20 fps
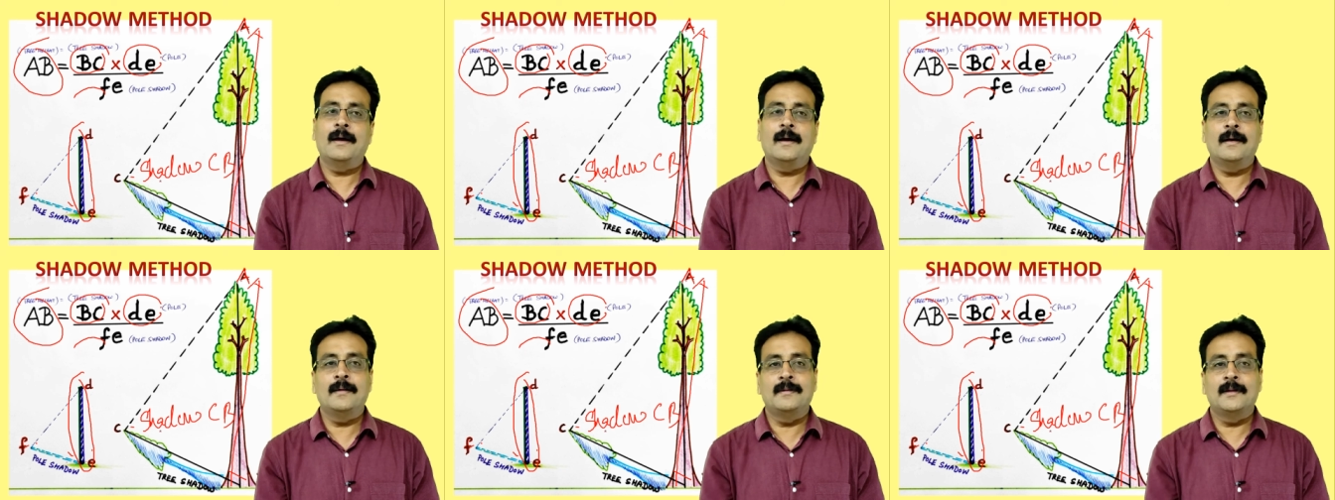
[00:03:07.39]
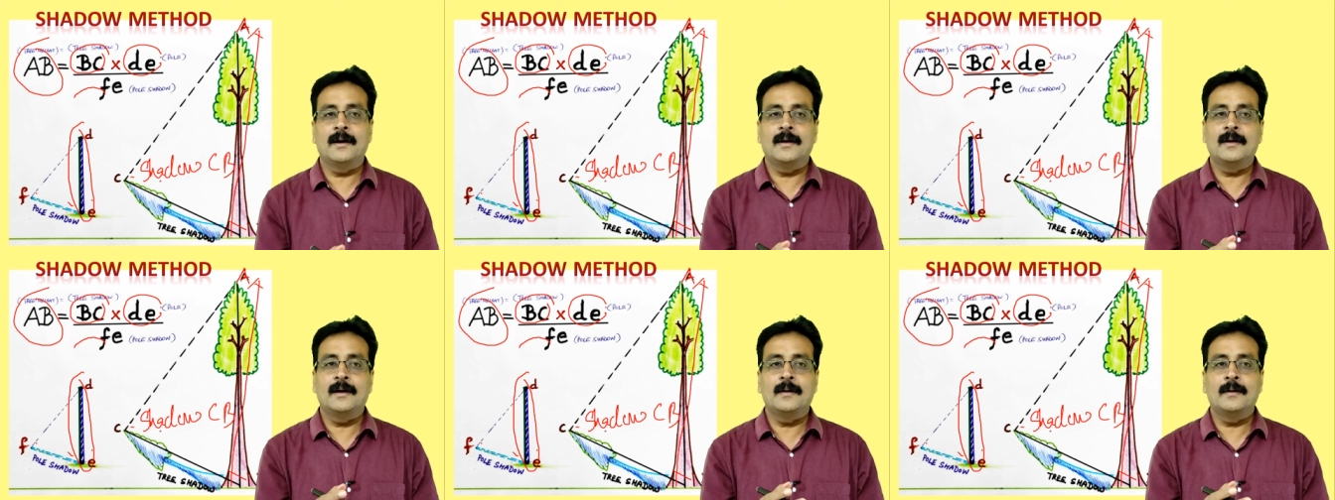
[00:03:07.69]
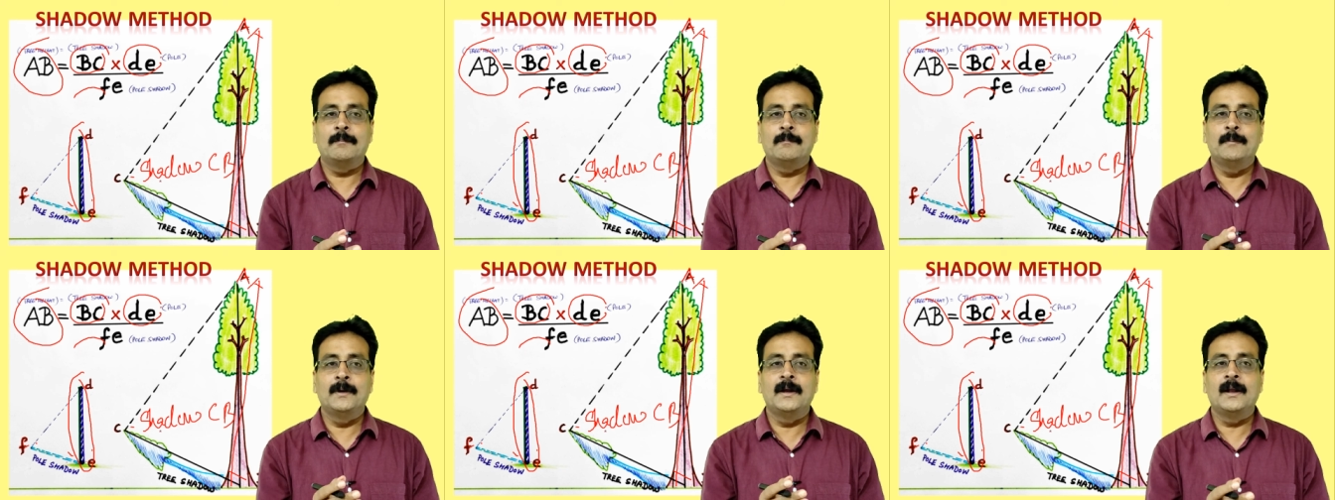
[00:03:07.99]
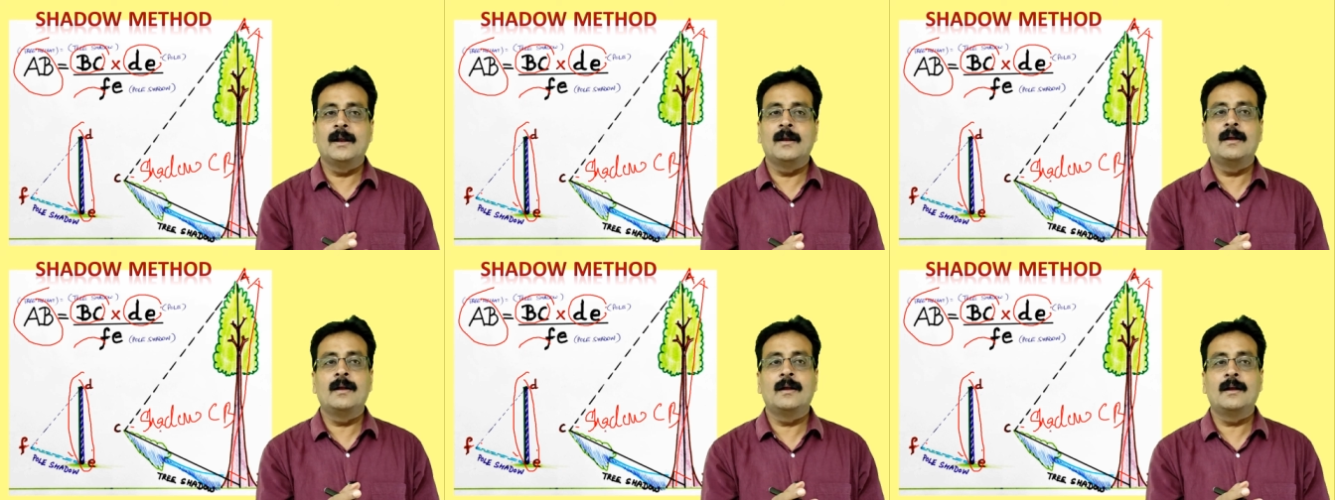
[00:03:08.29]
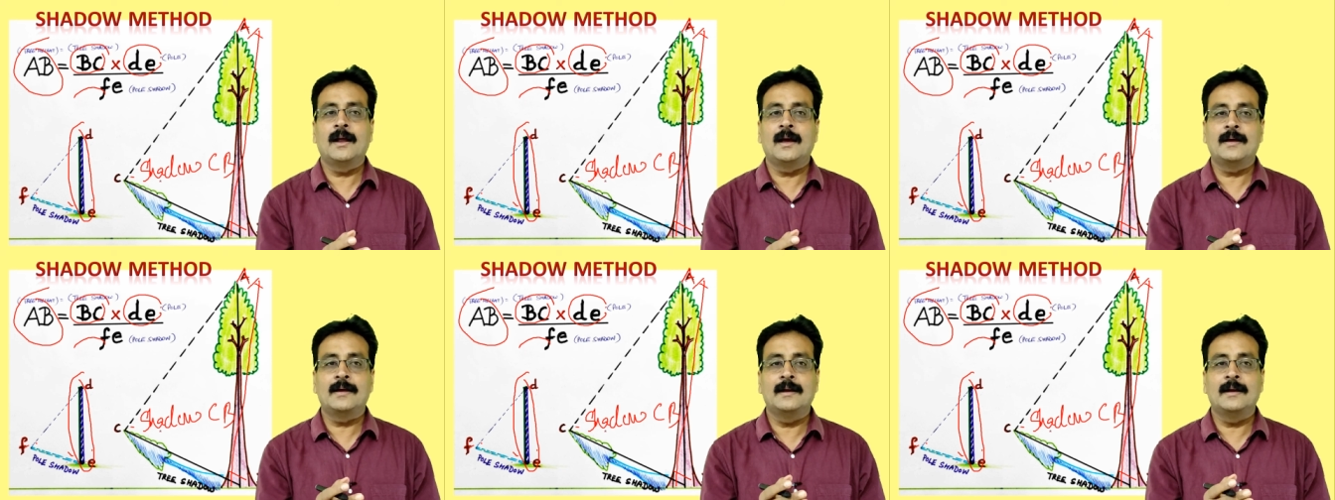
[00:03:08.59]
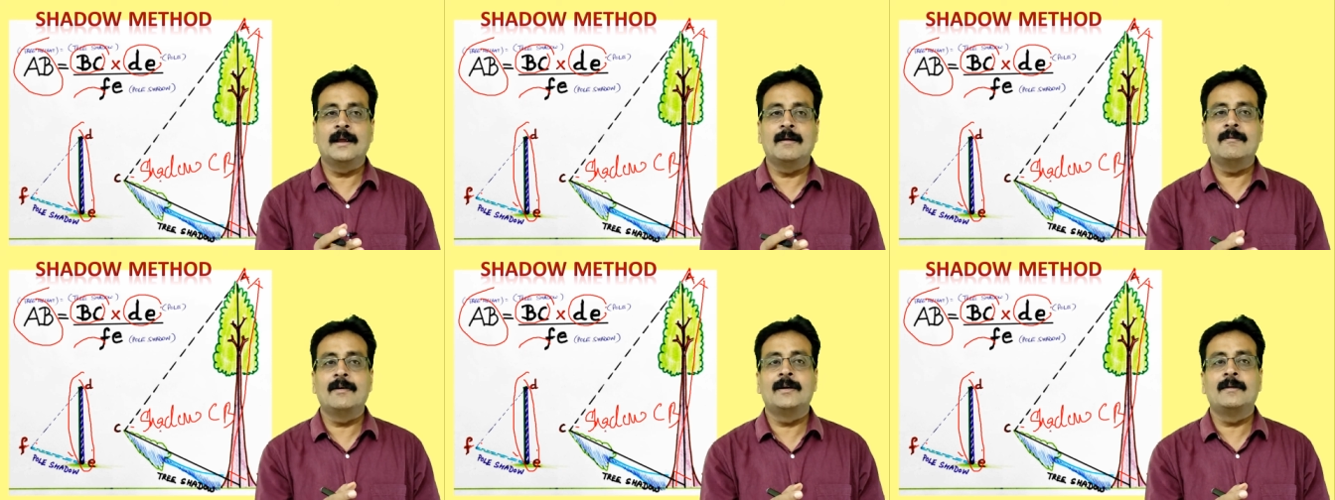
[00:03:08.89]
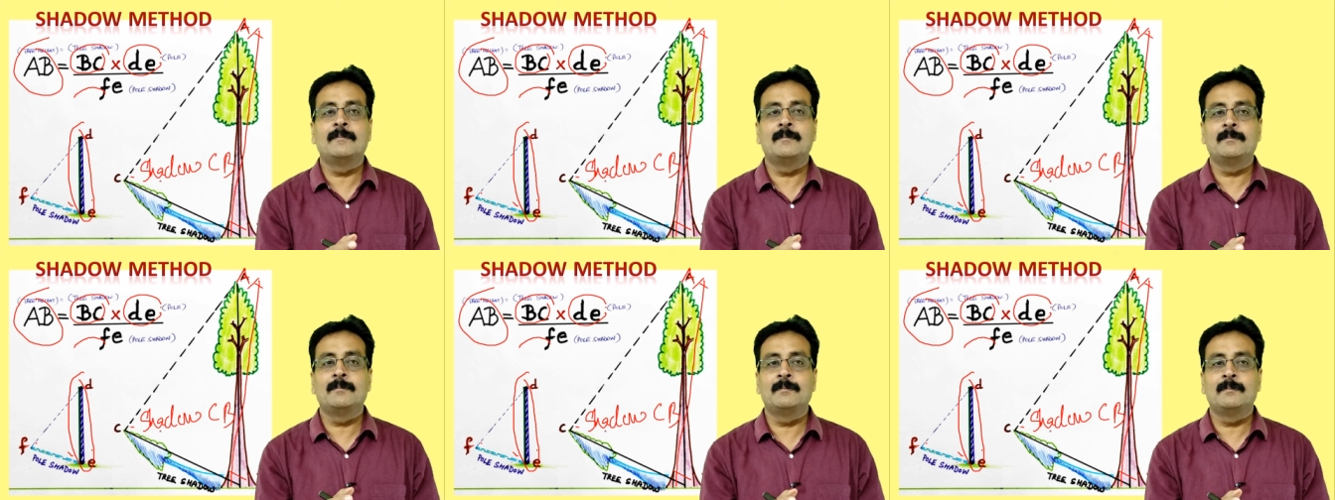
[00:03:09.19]
in the middle like
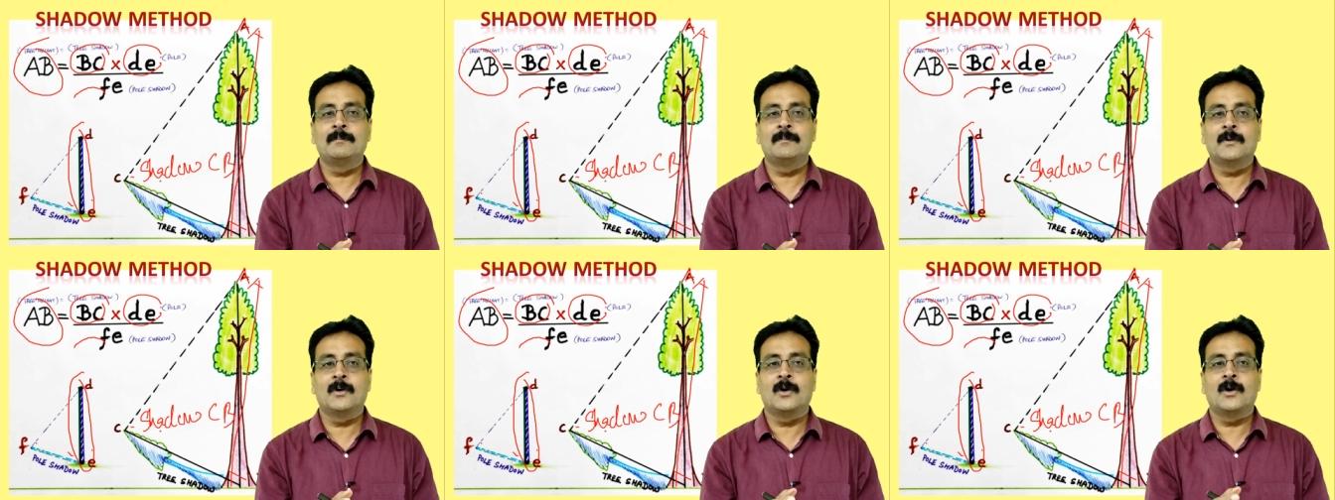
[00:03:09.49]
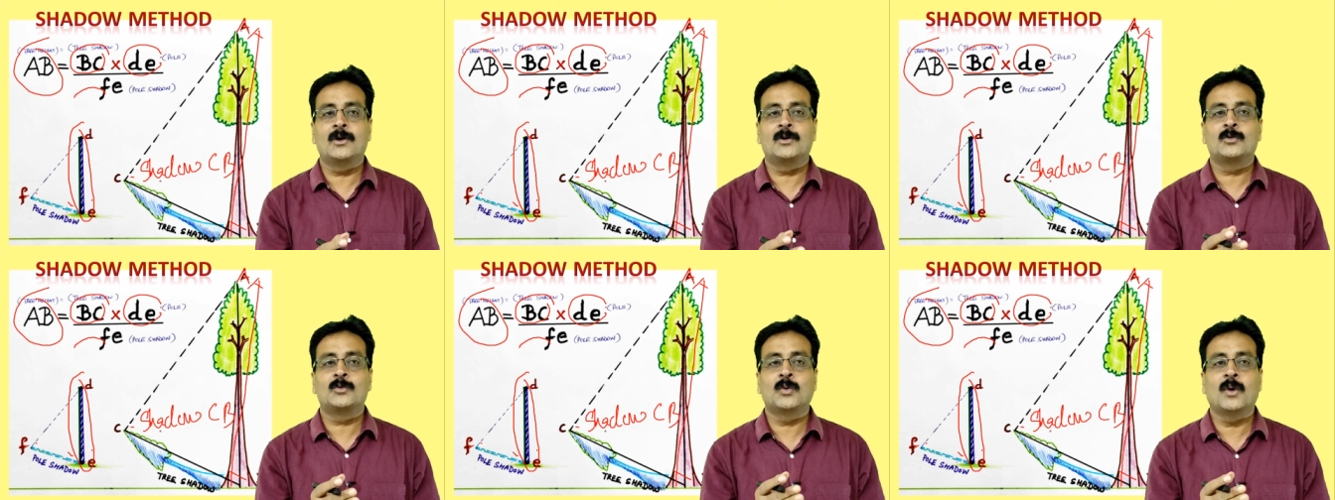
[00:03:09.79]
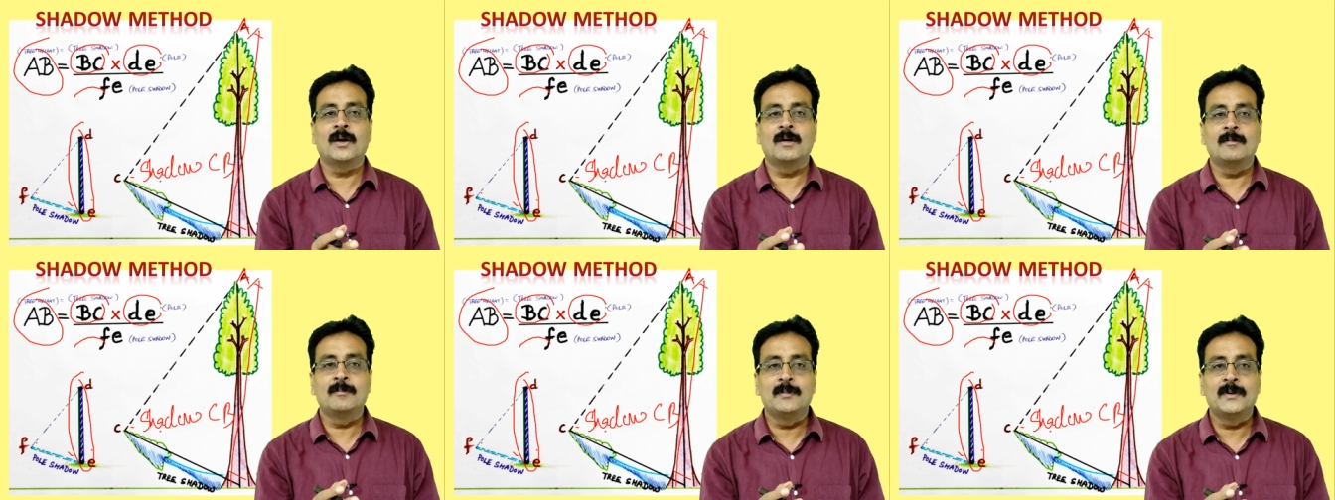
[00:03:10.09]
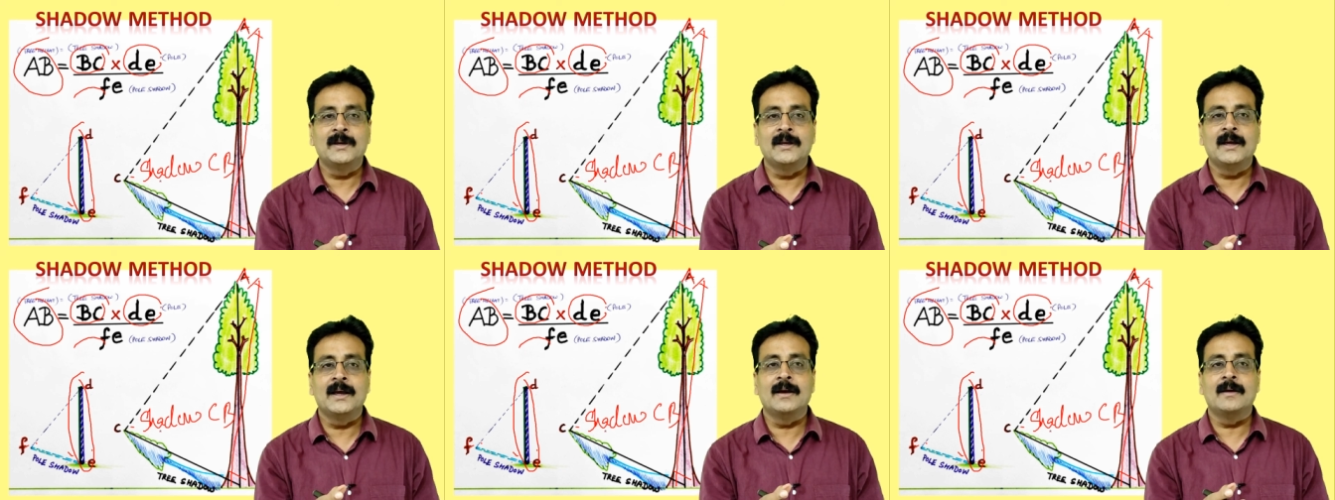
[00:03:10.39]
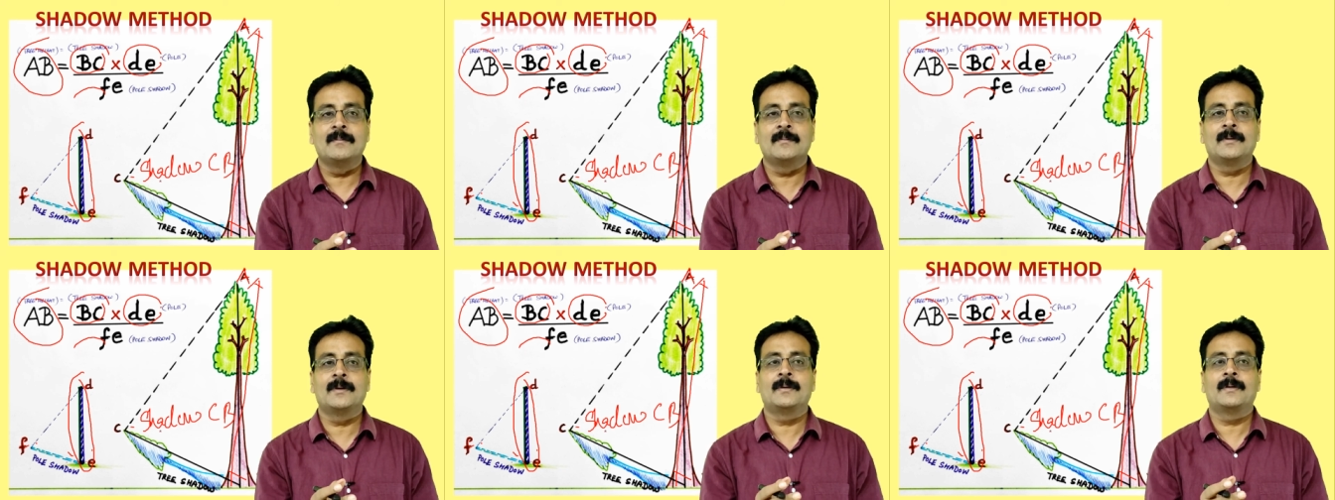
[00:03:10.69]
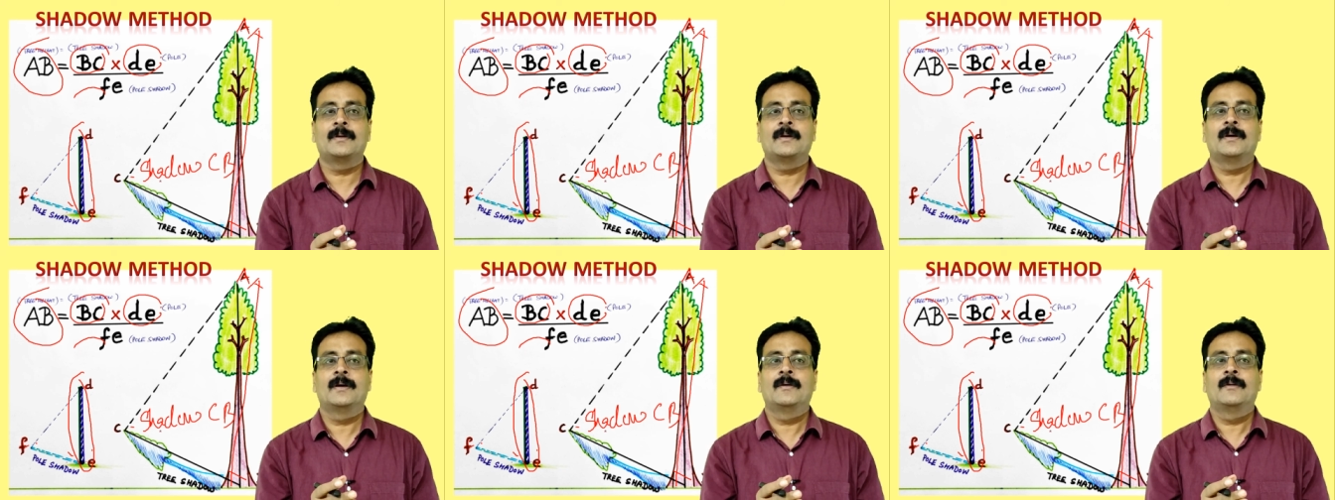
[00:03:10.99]
11 or 12 pm